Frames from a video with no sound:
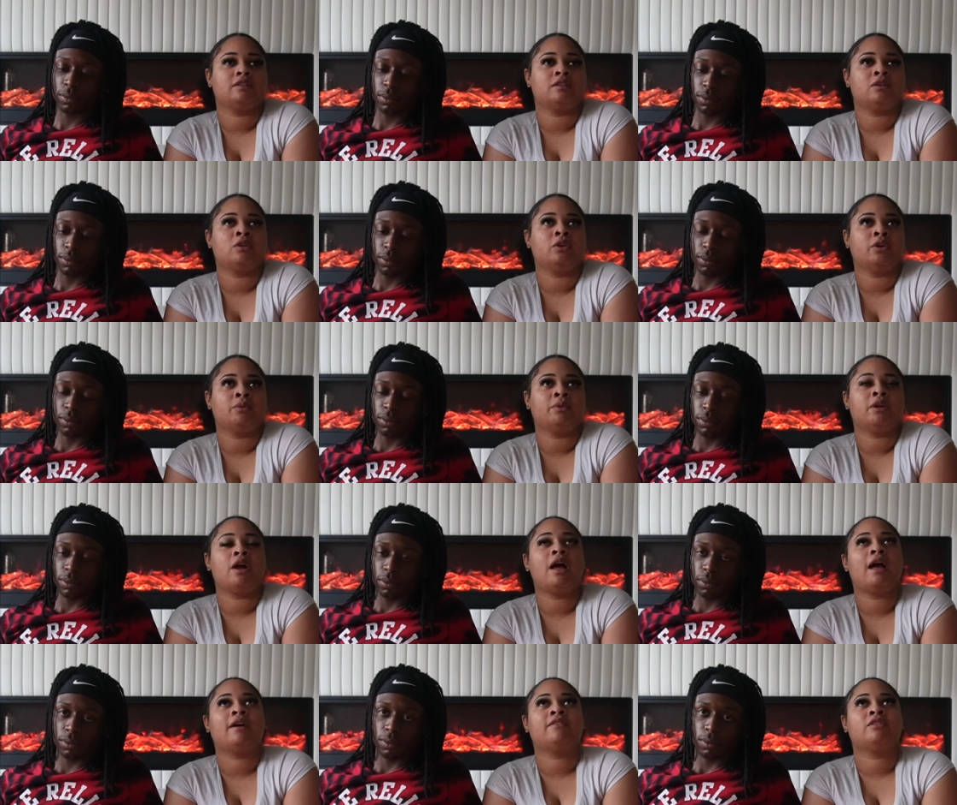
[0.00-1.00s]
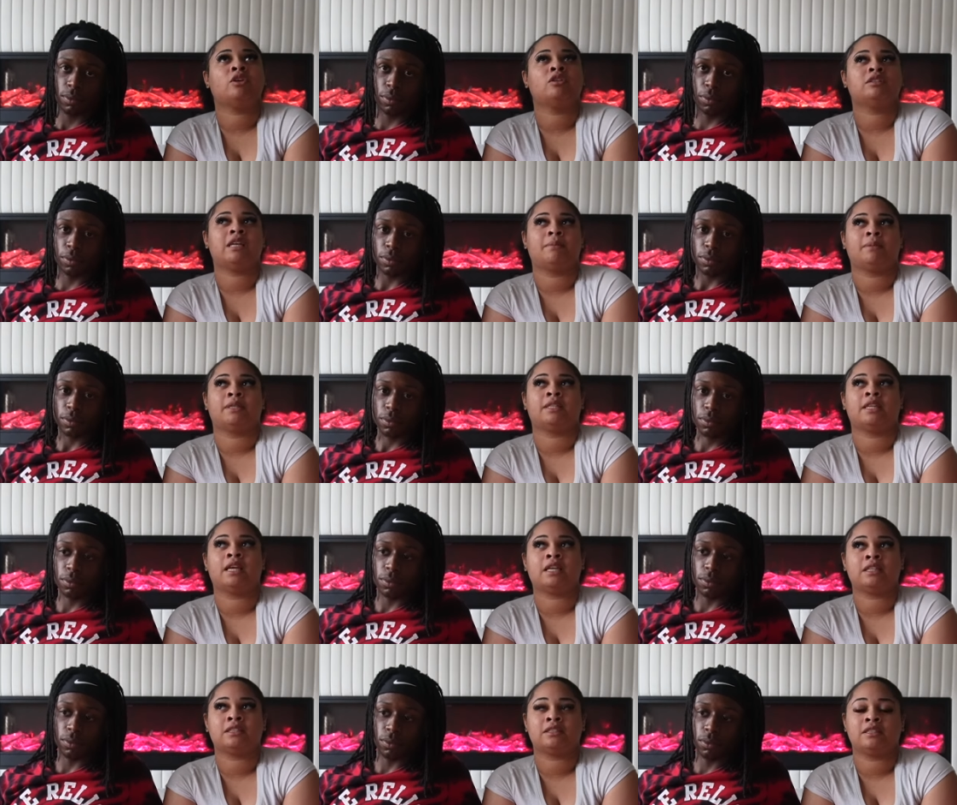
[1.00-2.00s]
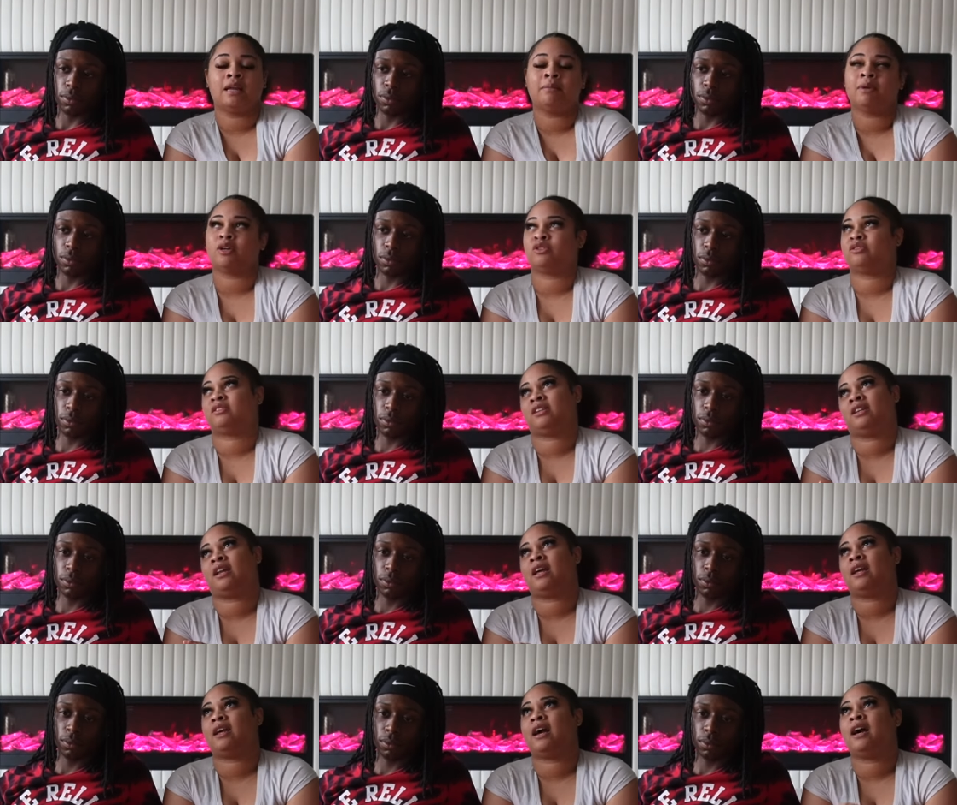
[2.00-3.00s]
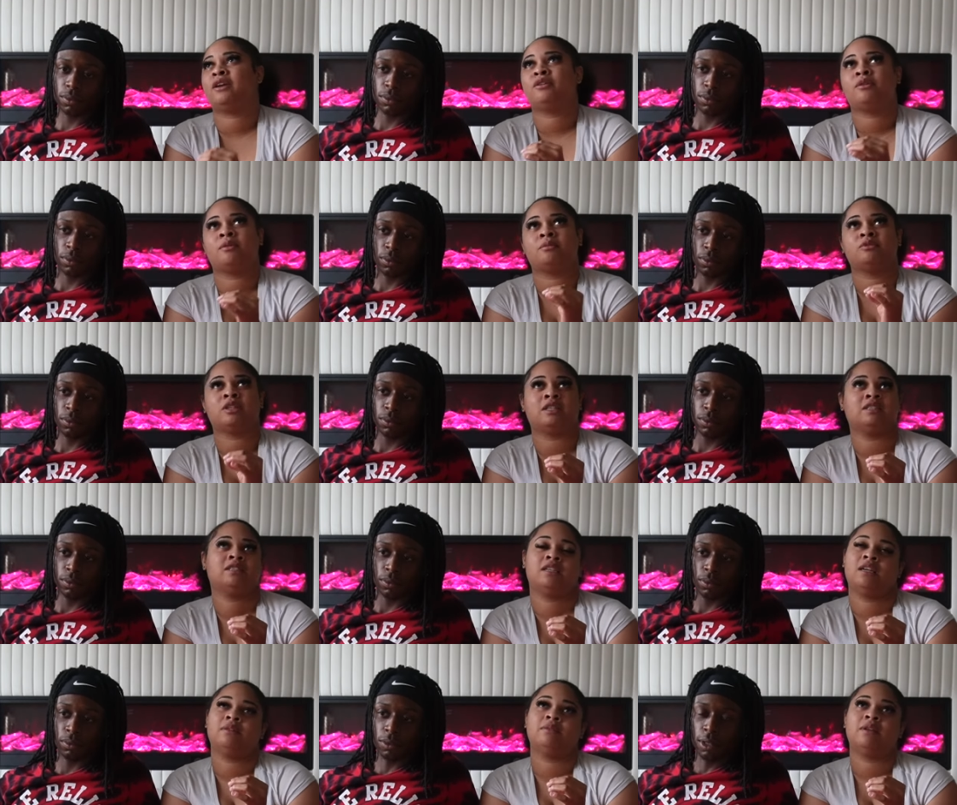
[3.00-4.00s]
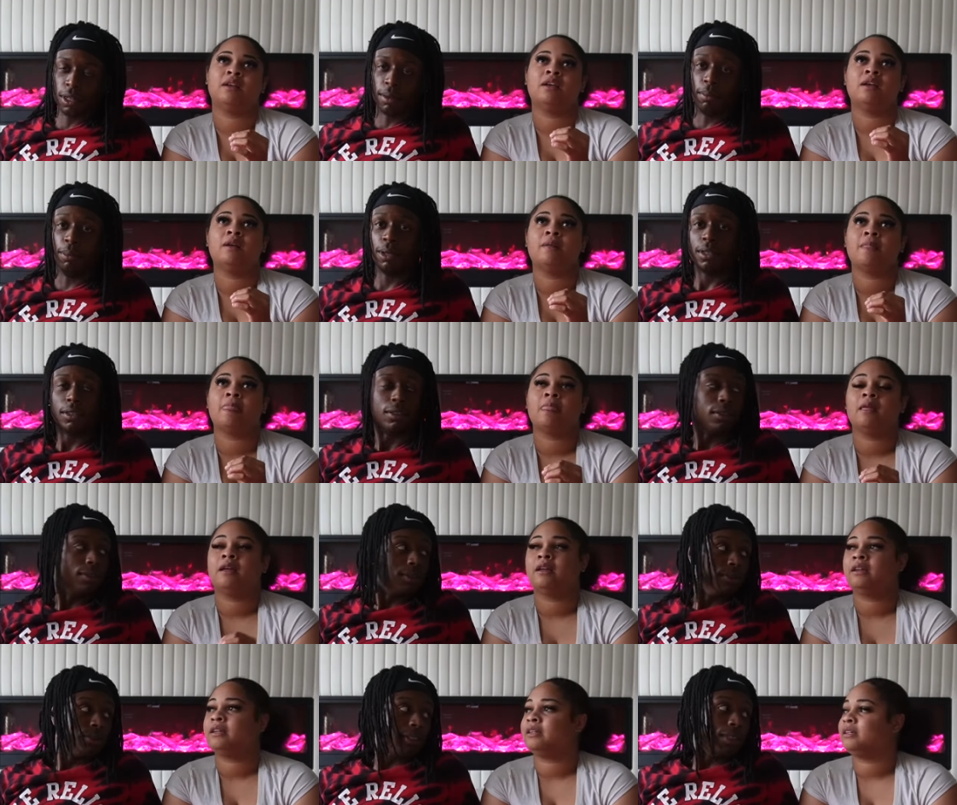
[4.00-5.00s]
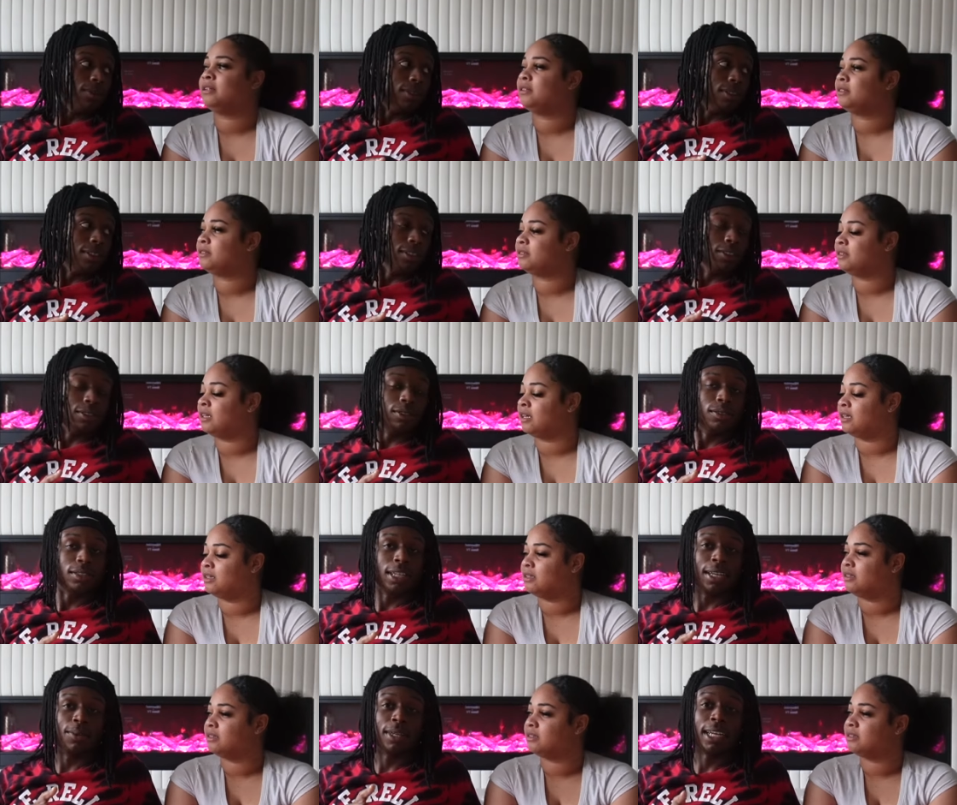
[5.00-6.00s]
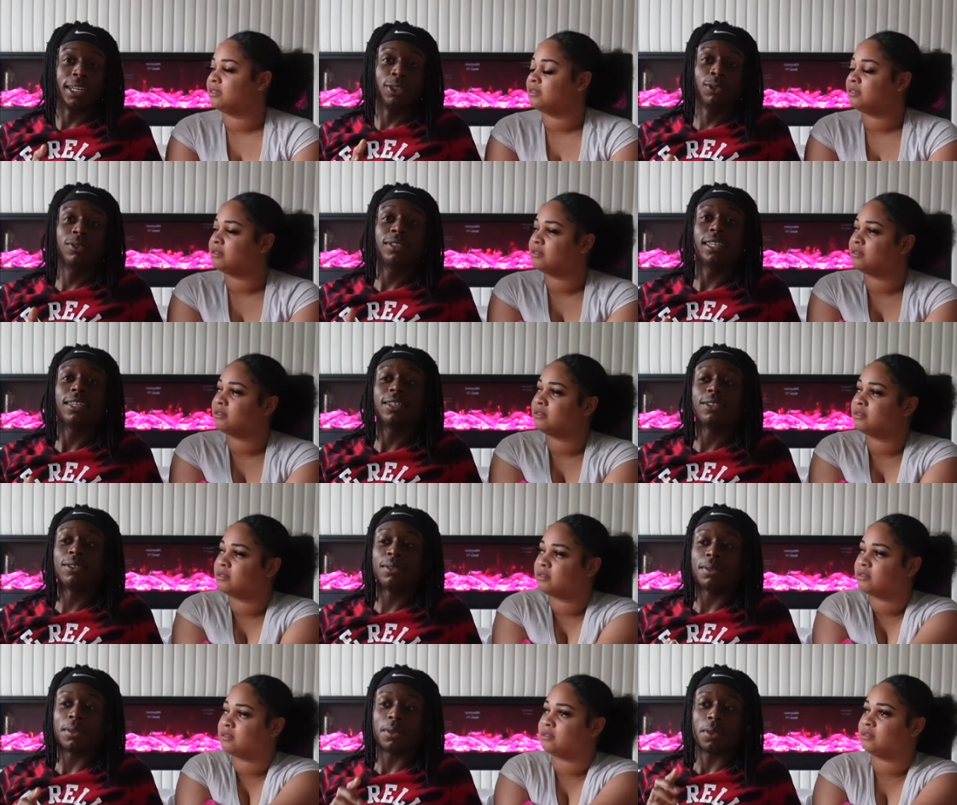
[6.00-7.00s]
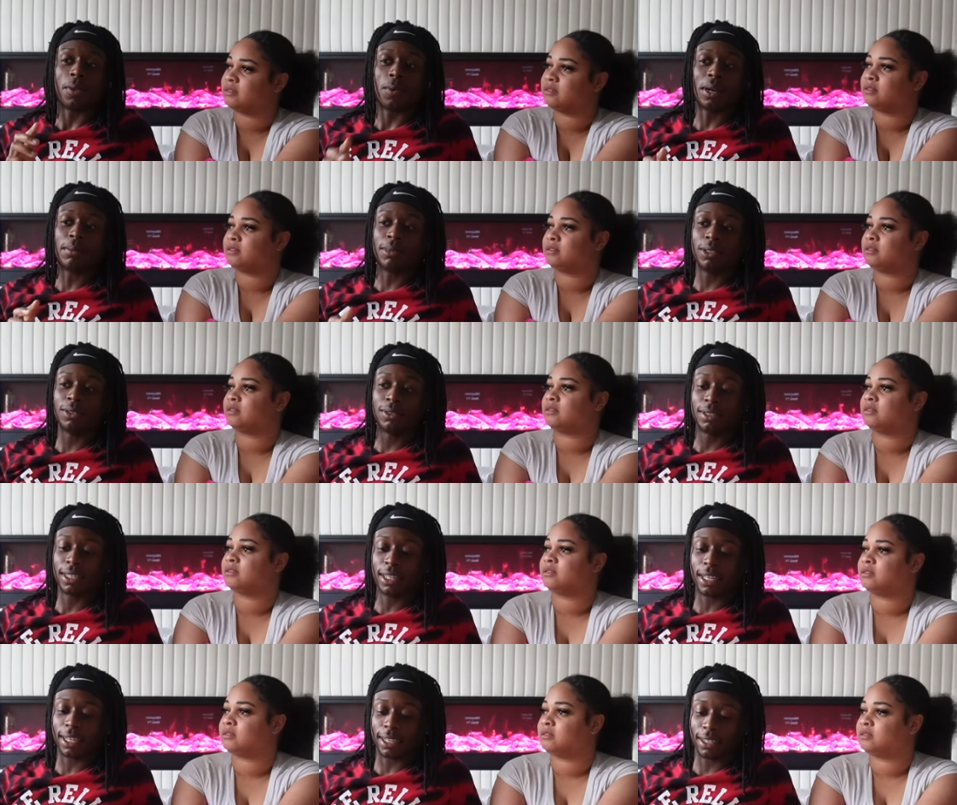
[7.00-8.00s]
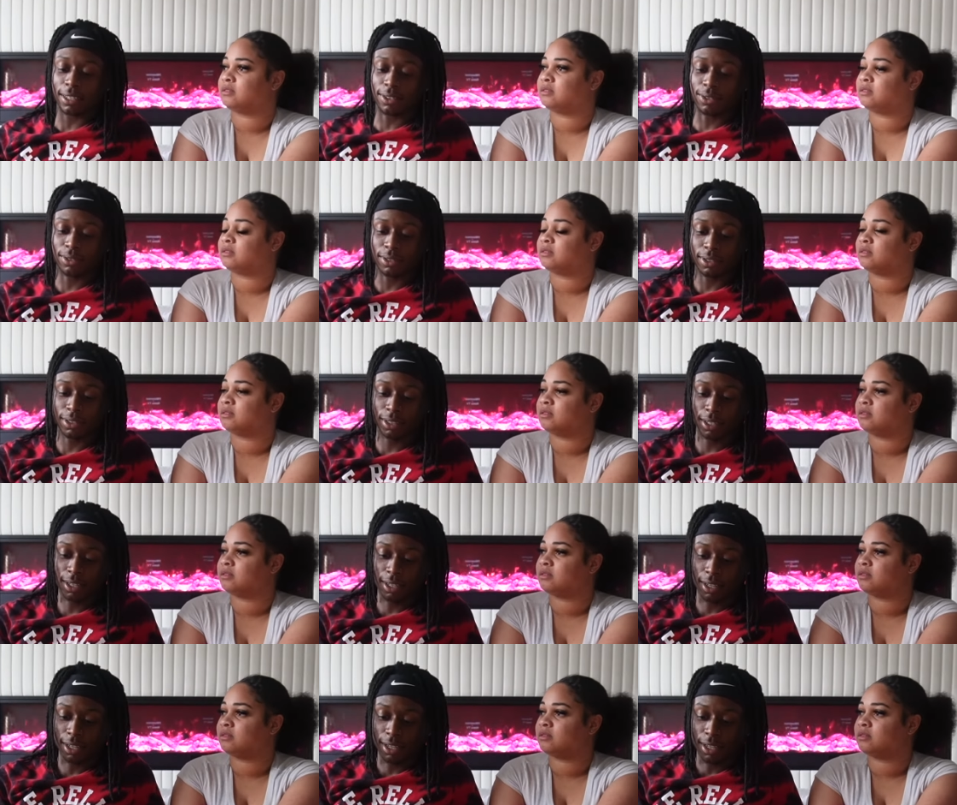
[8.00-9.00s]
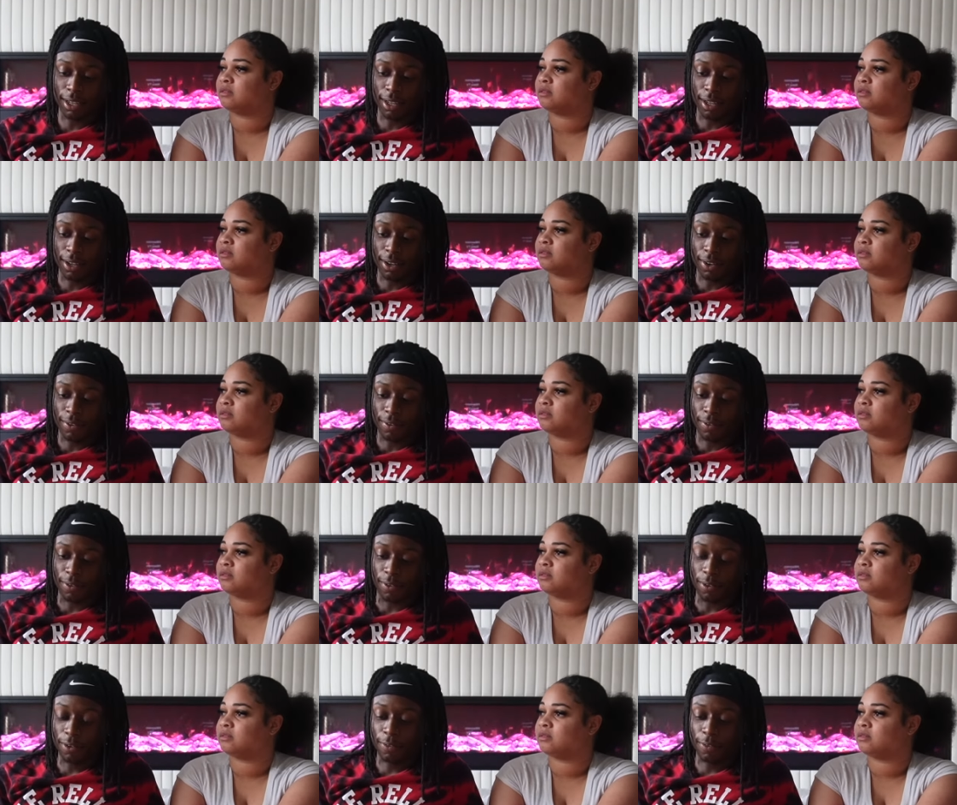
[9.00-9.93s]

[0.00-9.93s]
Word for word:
Speaker 1: Or we don't have no type of negative. I'm not gonna say that. I don't know what I'm trying to say.
Speaker 2: But I'm gonna say one thing. Though. Yeah. Like what I do say though, what I'm gonna do say like on for real,